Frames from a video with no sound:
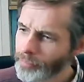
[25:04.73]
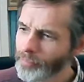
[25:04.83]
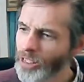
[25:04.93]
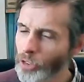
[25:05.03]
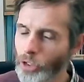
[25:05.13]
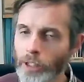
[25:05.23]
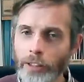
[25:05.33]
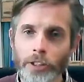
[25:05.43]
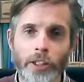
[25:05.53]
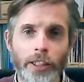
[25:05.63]
So that,
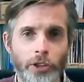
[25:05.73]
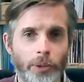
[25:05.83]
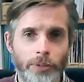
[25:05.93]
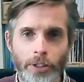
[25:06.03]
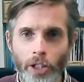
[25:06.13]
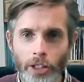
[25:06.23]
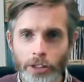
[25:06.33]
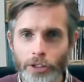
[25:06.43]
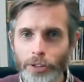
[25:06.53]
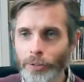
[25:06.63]
you know, that's something that I
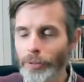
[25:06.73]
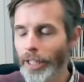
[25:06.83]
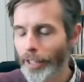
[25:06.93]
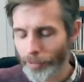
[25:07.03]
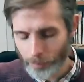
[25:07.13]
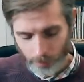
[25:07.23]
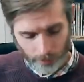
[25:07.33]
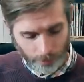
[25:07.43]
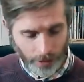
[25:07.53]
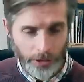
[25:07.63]
do
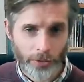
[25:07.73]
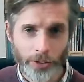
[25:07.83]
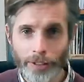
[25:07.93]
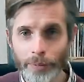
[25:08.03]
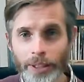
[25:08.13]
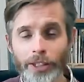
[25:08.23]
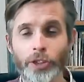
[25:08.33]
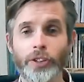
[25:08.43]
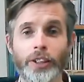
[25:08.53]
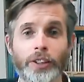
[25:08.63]
based on the
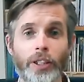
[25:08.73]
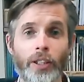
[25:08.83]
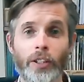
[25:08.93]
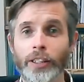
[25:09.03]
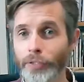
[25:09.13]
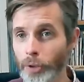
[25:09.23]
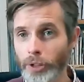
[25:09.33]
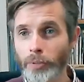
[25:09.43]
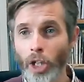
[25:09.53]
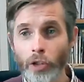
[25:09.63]
limitation of the guitar. If
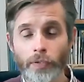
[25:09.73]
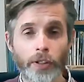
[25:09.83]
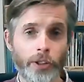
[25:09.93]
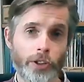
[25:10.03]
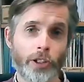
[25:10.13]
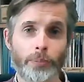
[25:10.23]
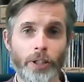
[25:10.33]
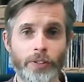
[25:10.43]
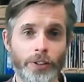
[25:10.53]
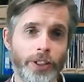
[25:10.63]
hopefully your guitar's
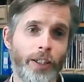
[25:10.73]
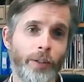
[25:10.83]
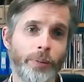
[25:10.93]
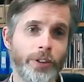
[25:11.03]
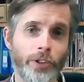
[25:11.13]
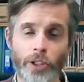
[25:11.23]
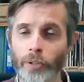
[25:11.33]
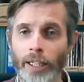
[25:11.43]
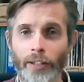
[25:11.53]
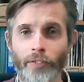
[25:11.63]
perfectly set up and you don't
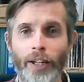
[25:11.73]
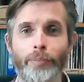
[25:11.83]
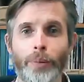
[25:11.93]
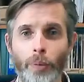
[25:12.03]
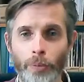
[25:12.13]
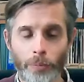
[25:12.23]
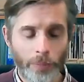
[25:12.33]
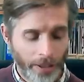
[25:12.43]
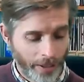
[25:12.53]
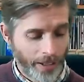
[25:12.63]
have that problem,
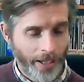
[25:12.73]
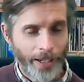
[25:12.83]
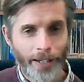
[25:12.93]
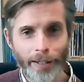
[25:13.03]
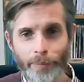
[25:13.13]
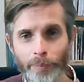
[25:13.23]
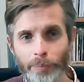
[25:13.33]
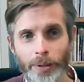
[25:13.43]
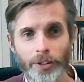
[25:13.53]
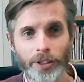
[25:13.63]

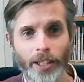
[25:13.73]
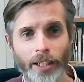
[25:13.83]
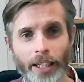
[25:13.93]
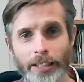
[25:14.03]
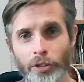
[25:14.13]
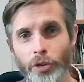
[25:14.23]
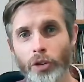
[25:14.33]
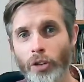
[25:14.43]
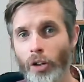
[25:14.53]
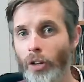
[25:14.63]
but it's
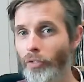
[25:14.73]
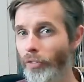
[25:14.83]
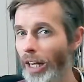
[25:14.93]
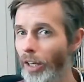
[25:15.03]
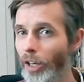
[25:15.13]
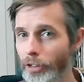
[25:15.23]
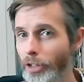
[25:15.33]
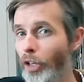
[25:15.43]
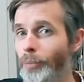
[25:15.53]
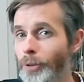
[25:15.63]
not that
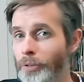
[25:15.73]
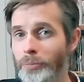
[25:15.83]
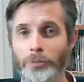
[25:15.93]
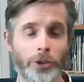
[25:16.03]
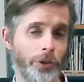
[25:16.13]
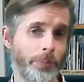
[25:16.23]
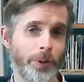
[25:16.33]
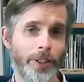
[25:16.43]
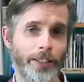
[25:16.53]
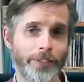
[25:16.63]
uncommon, just to put
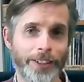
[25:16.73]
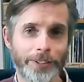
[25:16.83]
it out there.